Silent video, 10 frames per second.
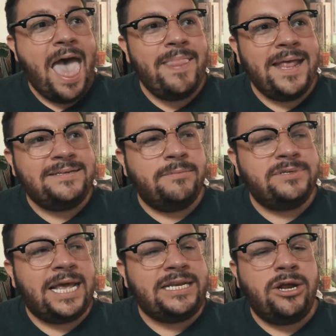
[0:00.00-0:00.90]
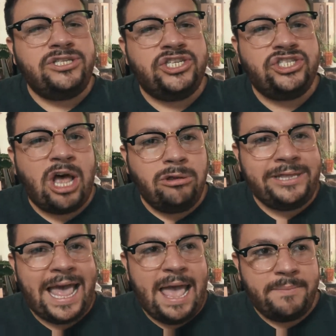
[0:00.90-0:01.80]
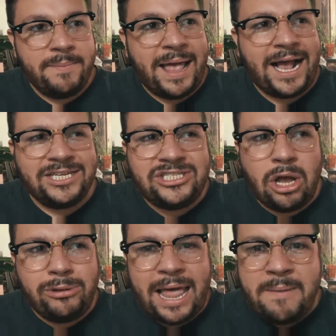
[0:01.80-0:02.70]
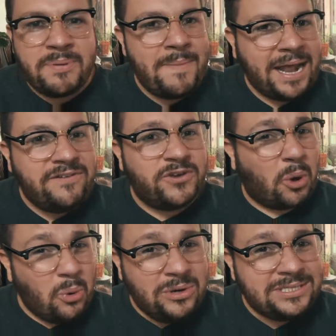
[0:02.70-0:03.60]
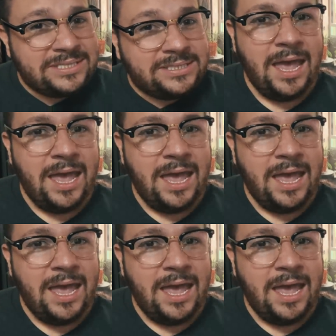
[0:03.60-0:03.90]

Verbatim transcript: And then someone was like, no, it's a salt lamp. I'm like, a salt lamp made of quartz?